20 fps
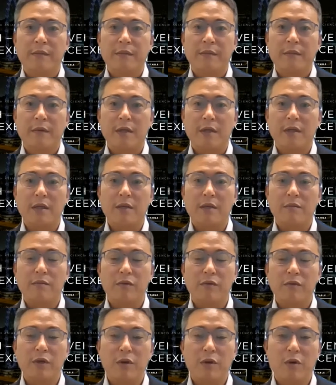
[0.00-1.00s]
And then
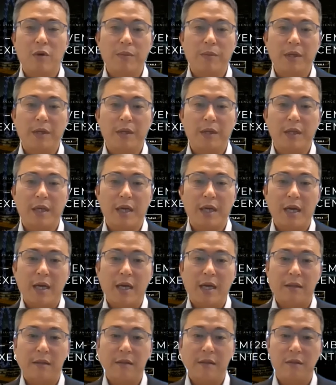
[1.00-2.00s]
we're hoping
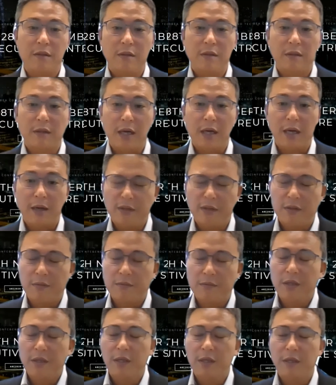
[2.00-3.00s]
that after the
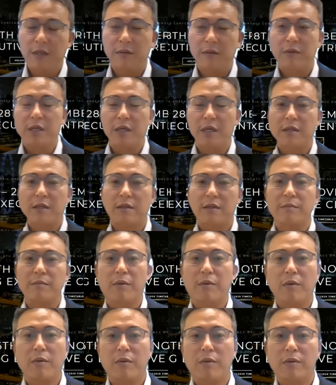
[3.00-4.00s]
meeting we can
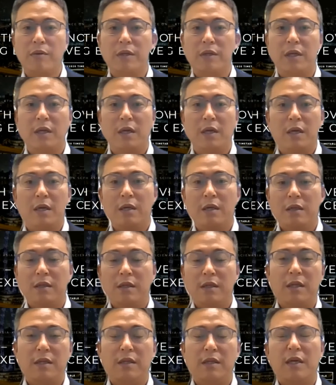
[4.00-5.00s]
support
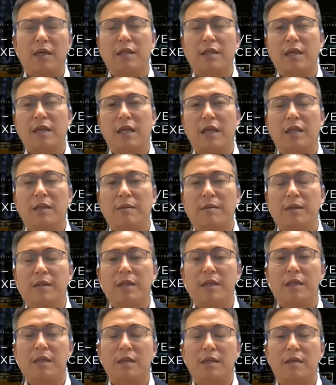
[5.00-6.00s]
this
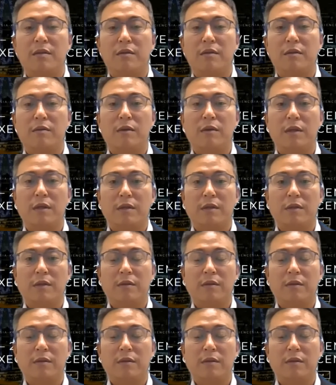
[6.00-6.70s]
connectivity and so on.